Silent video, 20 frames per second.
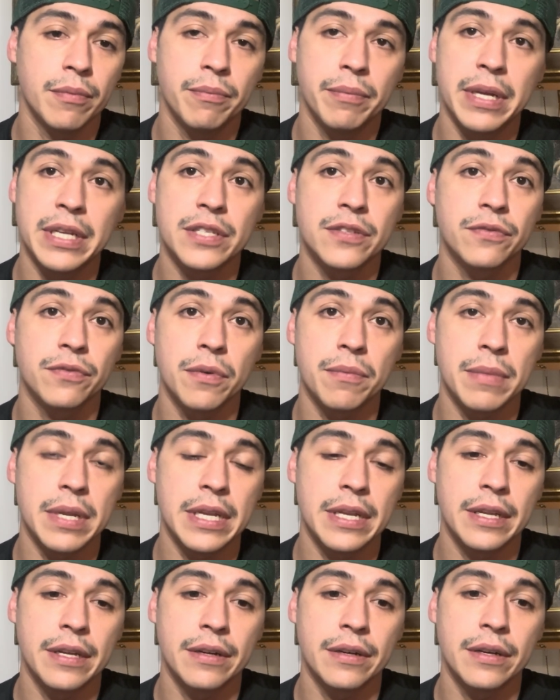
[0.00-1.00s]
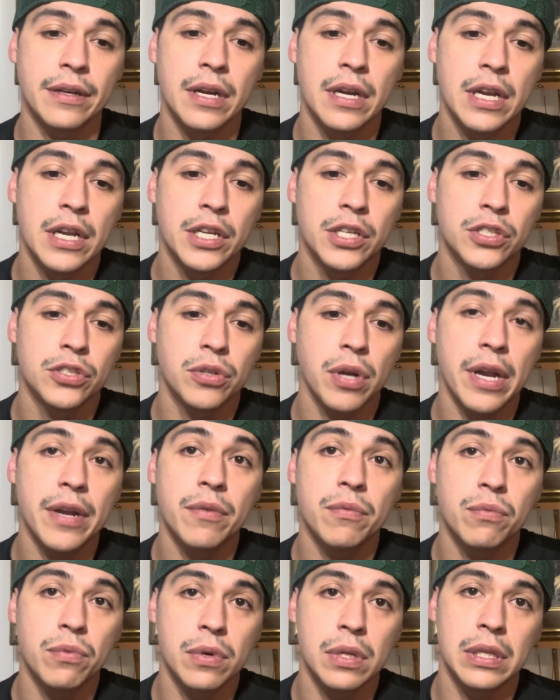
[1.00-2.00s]
best for me here, try to
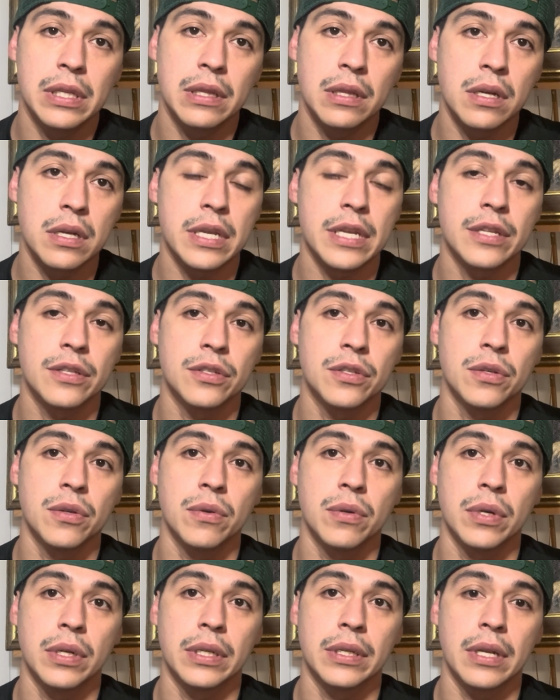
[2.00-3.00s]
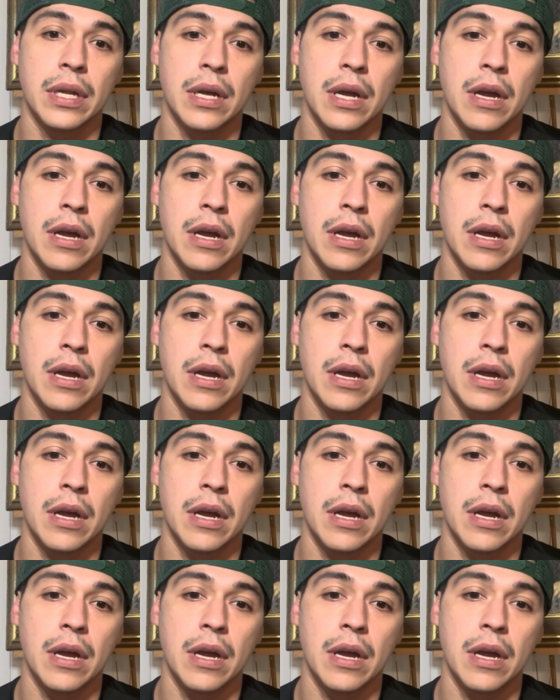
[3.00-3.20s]
really look into it.